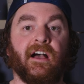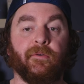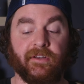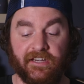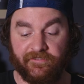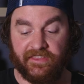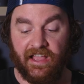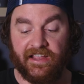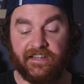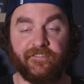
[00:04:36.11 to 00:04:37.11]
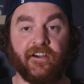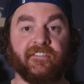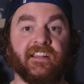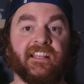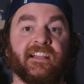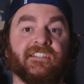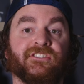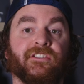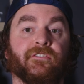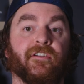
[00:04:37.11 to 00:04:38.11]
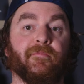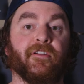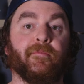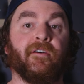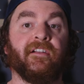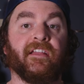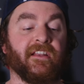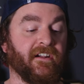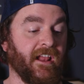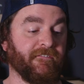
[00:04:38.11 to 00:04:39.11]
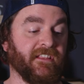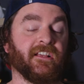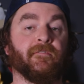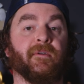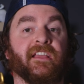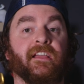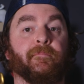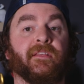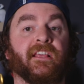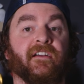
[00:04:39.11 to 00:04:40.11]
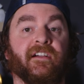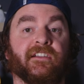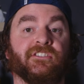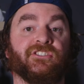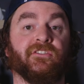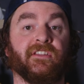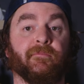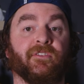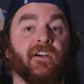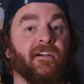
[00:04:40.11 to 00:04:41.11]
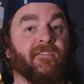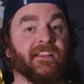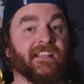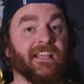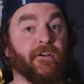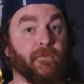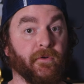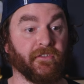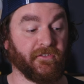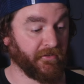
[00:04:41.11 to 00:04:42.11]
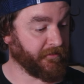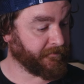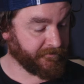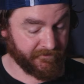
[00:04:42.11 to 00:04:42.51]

I would give the 85 to the second shooter on a monopod, and then I'd have this on my hip so that I could shoot some tight ones if I wanted to.